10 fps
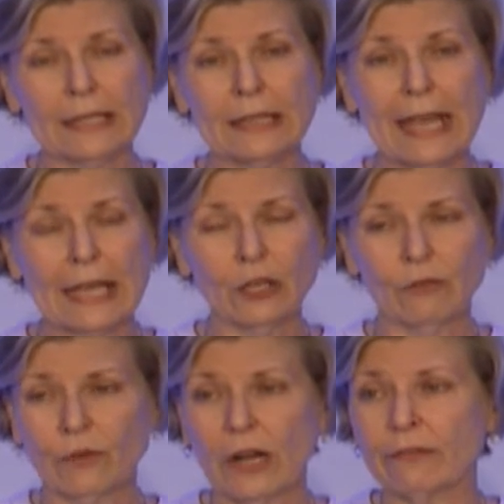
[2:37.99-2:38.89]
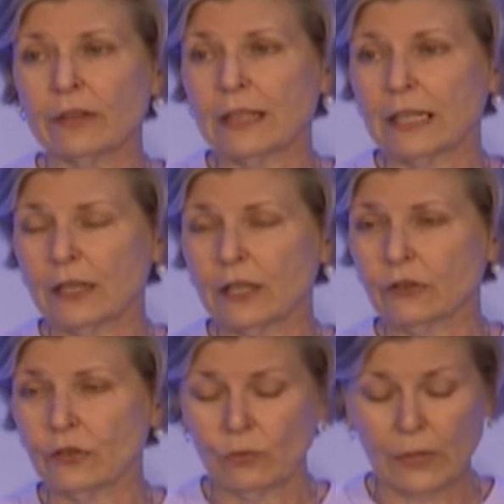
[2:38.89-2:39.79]
to thank you for everything that you're
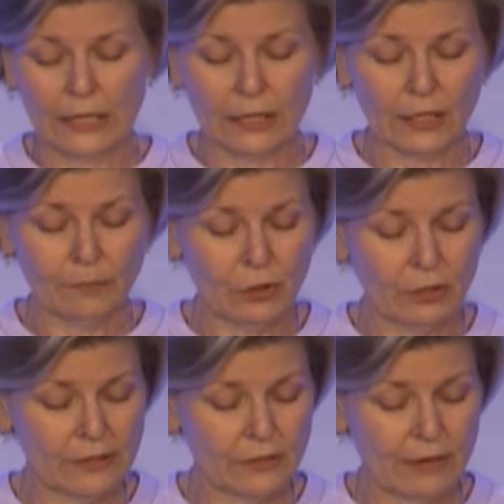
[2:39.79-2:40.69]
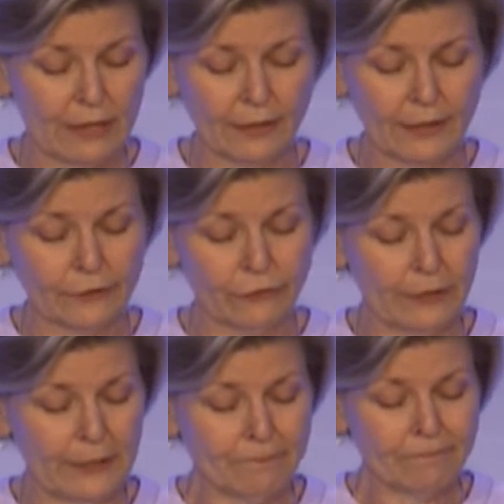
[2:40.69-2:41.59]
doing in communities around the country.